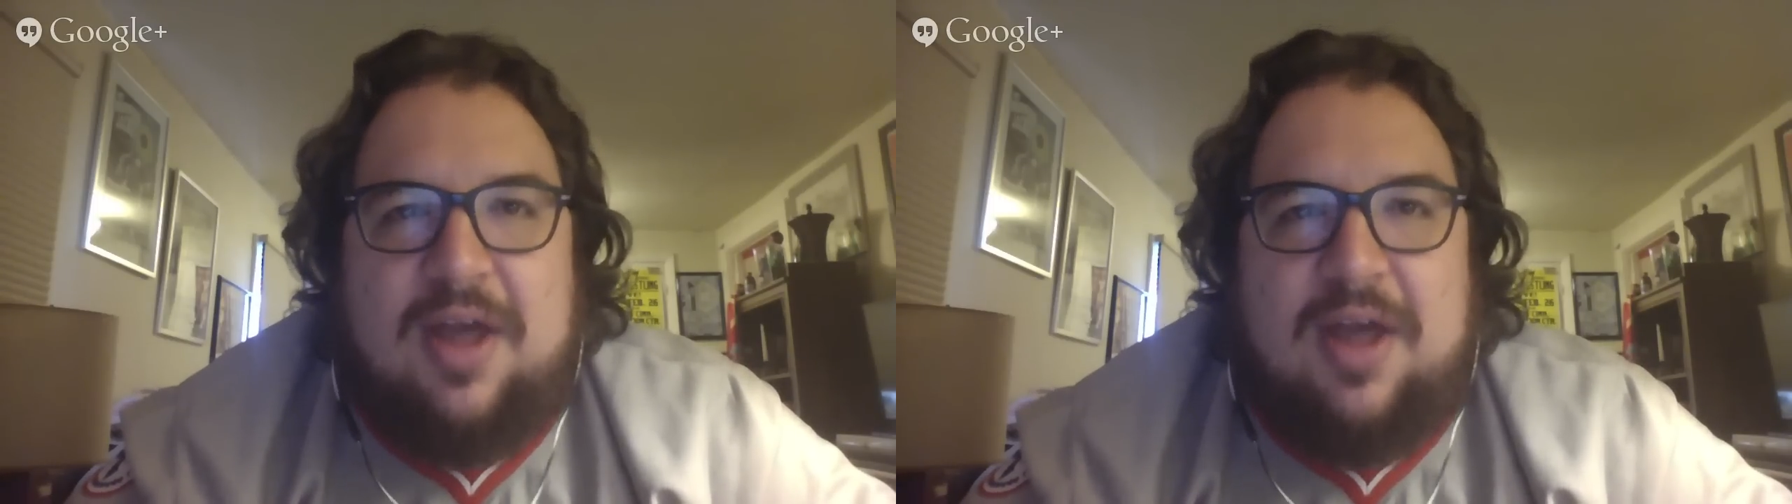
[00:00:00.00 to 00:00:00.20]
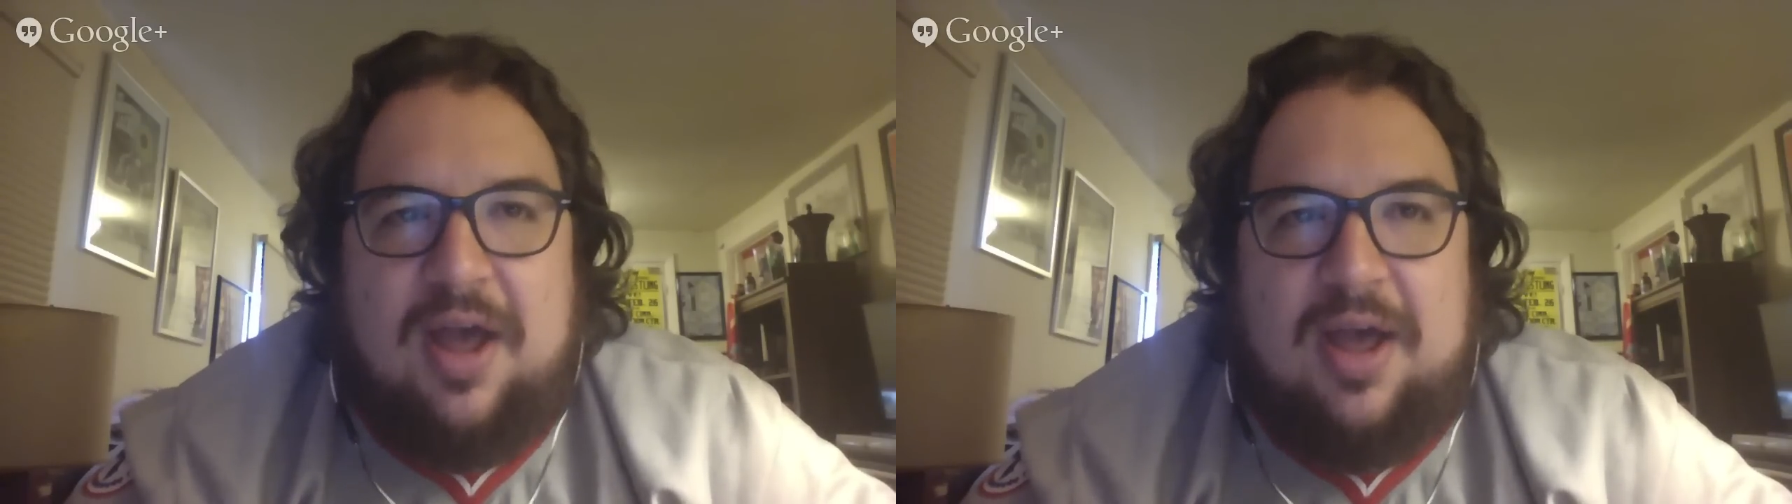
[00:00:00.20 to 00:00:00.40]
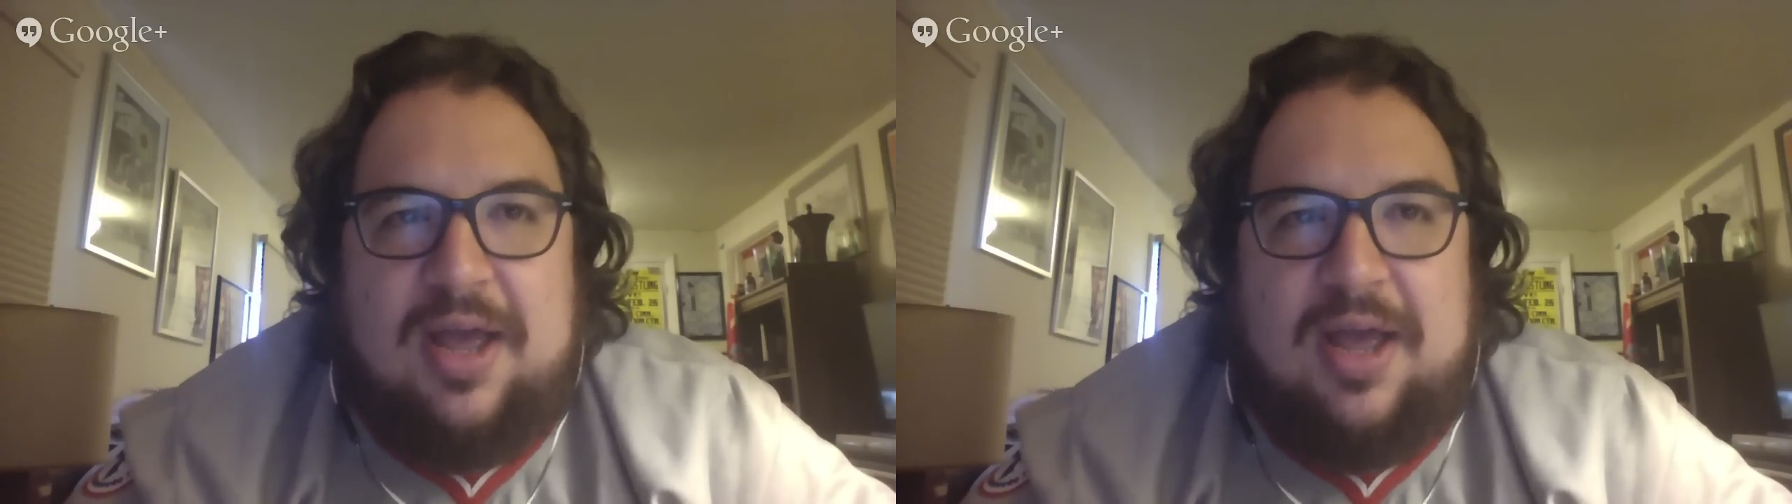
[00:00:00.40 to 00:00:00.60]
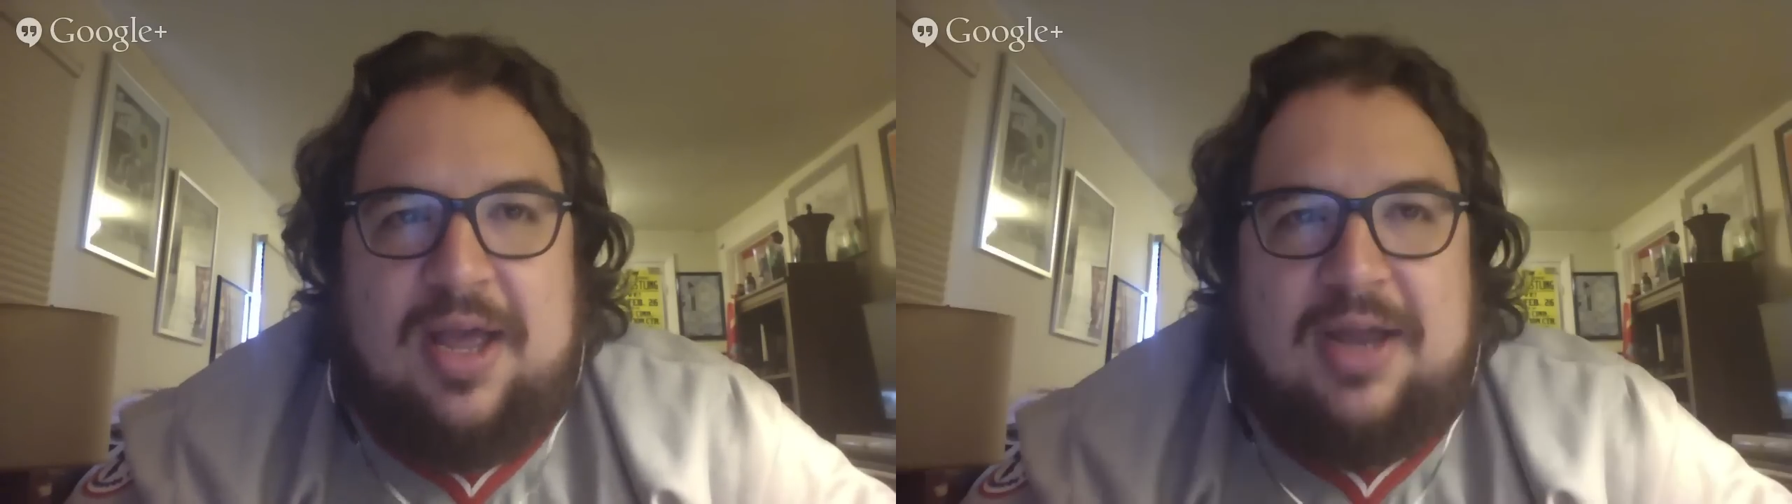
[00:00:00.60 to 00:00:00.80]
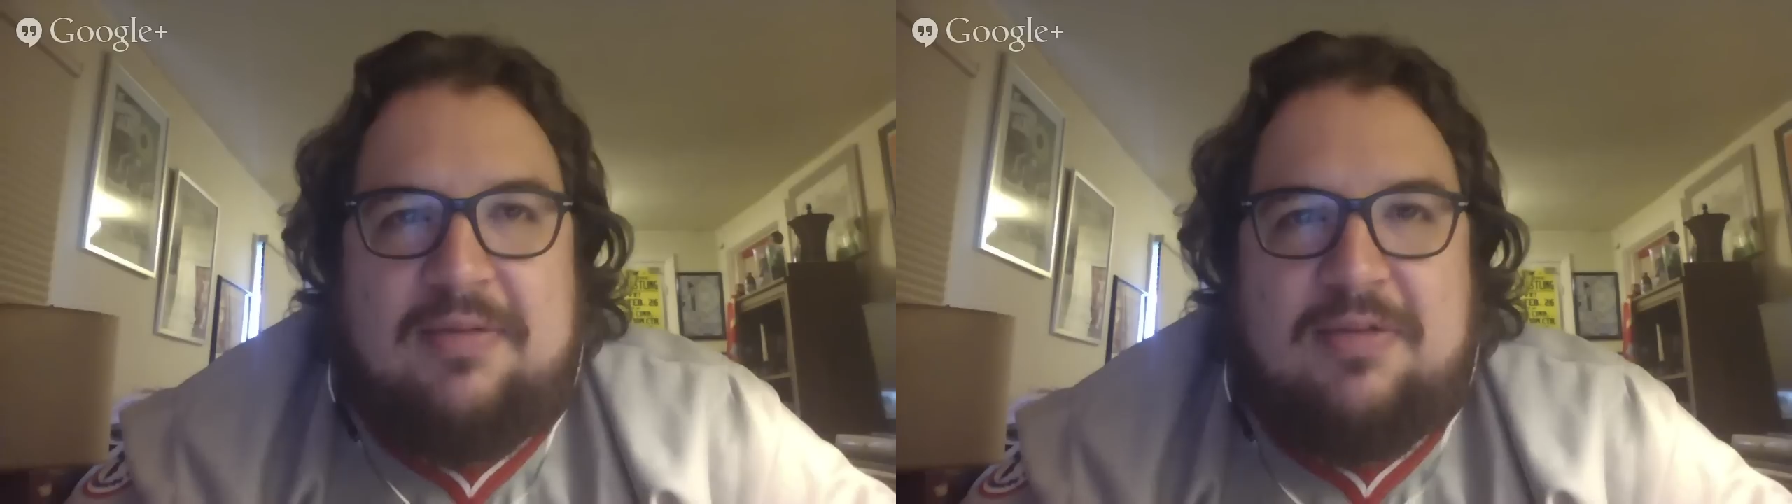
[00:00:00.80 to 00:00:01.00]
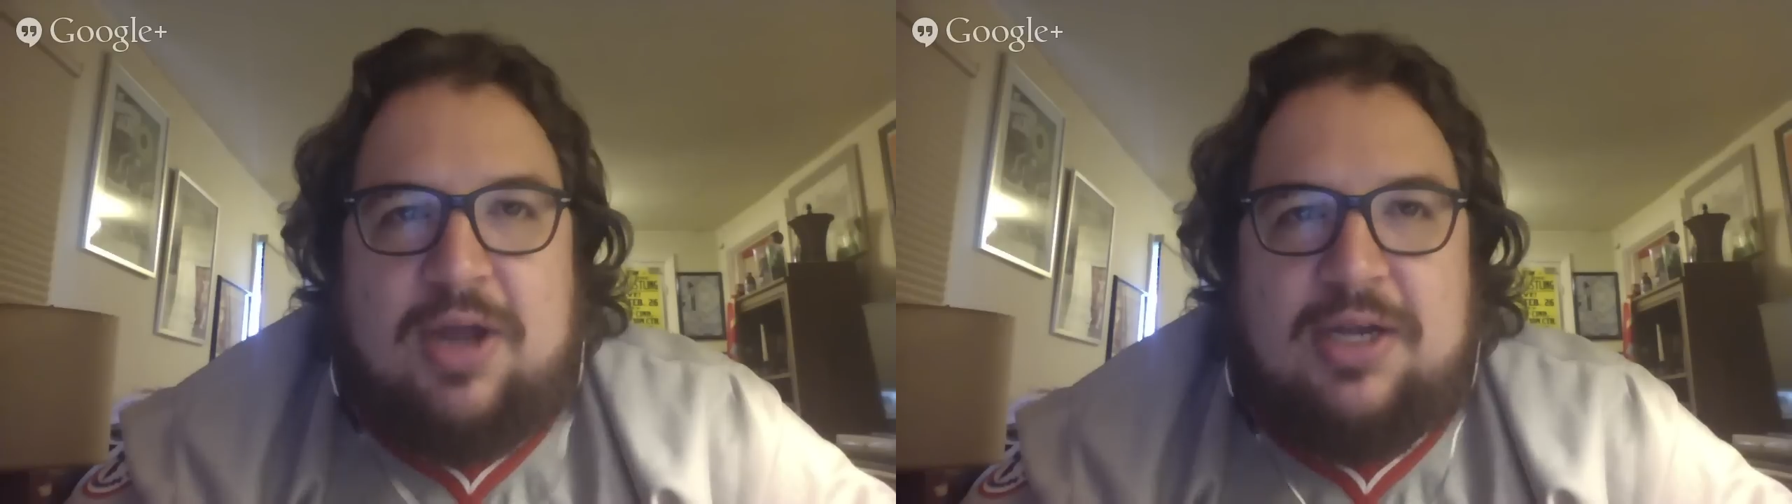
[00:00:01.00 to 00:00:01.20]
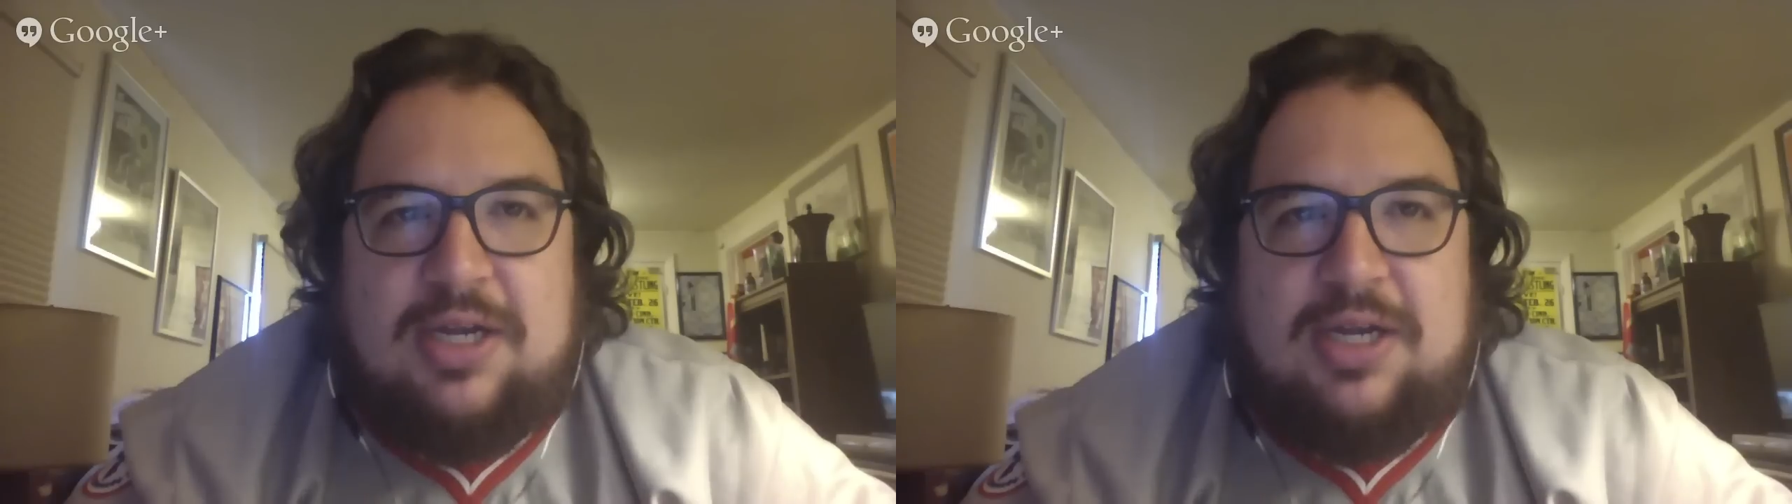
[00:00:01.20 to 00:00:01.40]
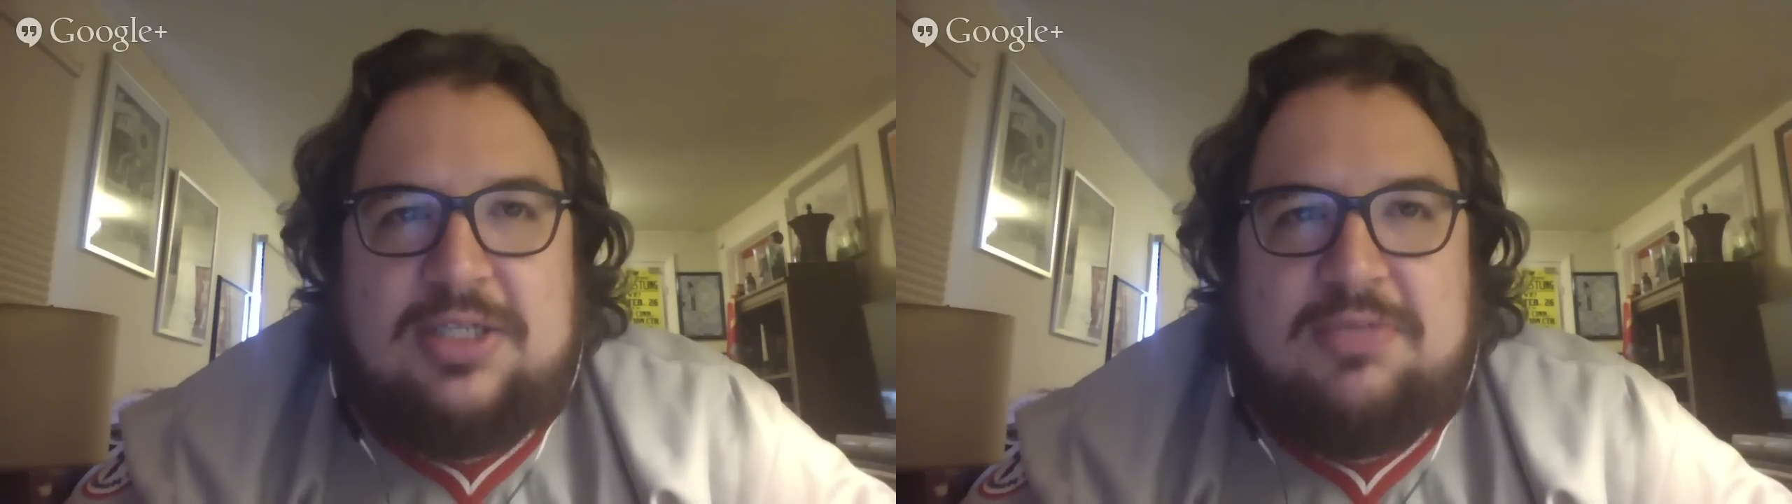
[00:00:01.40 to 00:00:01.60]
and threaten
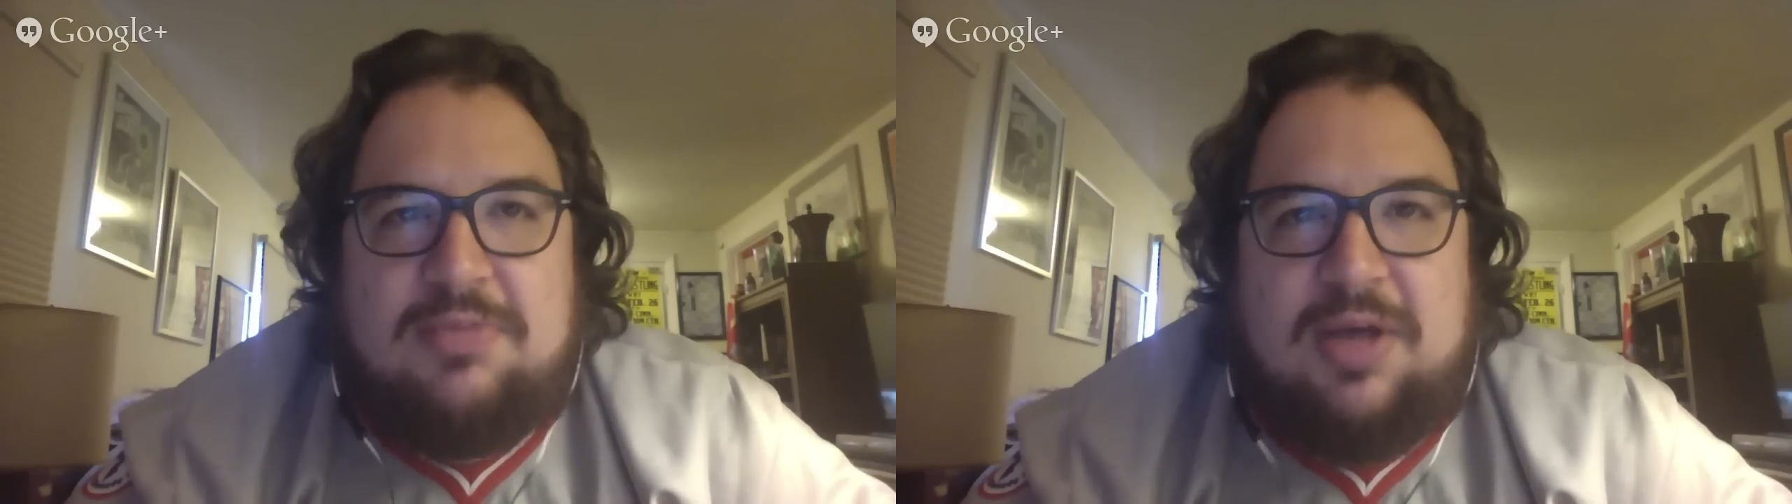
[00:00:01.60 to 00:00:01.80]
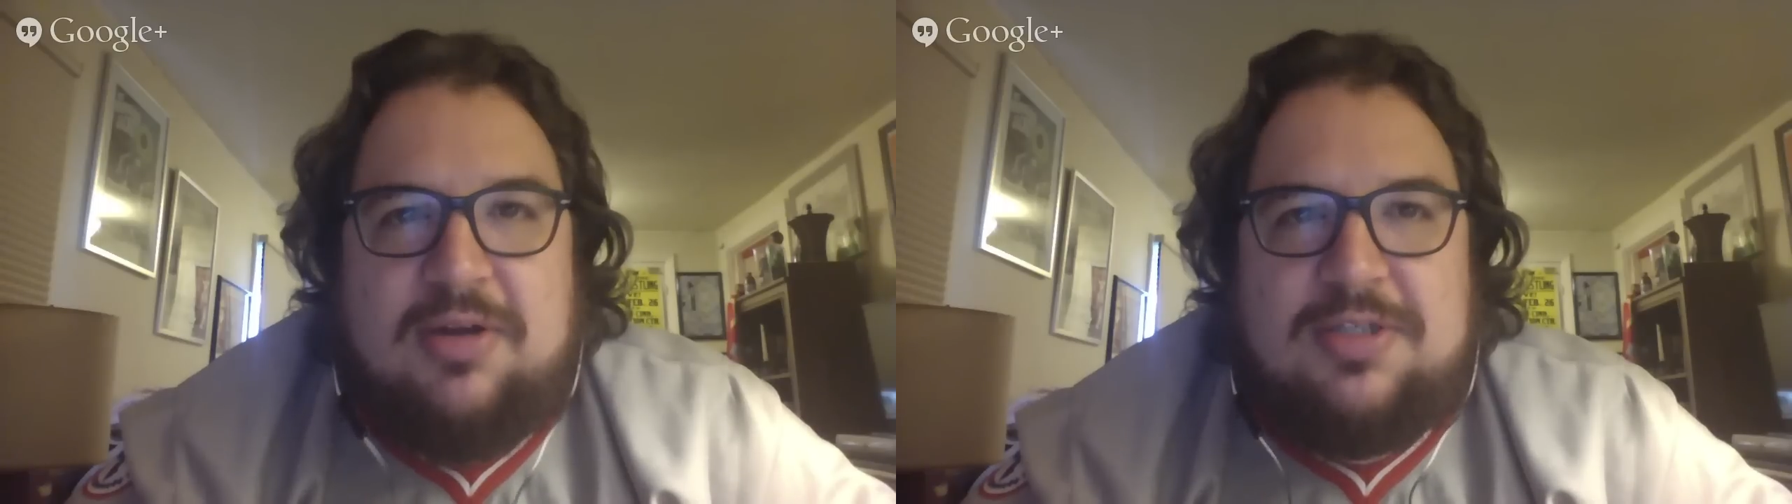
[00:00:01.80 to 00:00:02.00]
Gus's mother.